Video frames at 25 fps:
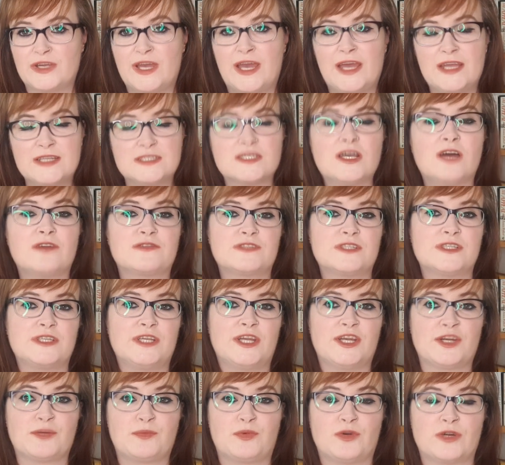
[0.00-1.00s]
heads off to the
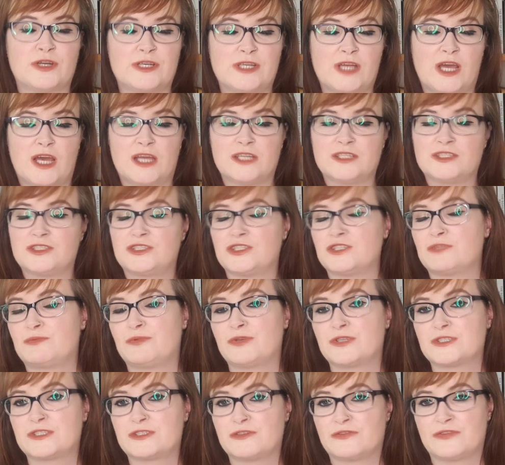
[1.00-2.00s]
airport, and just
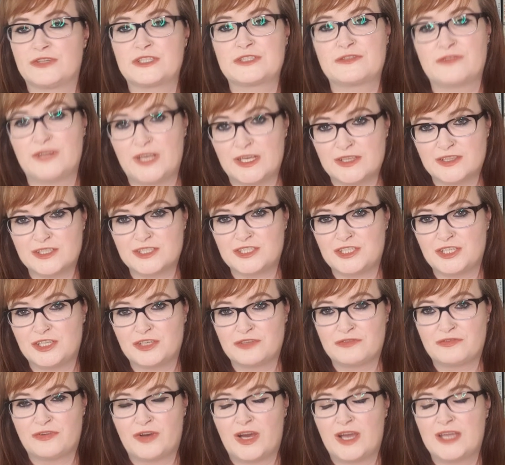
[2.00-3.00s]
books the first flight that she can
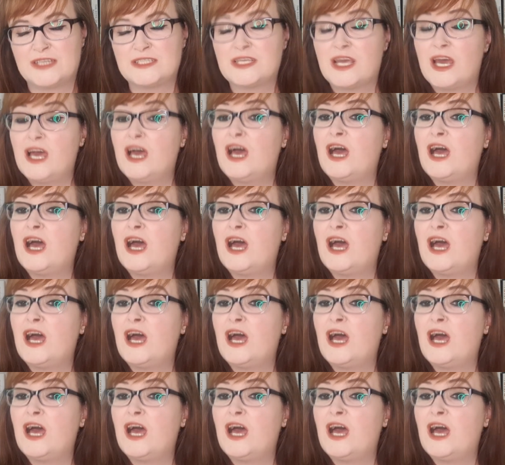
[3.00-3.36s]
find,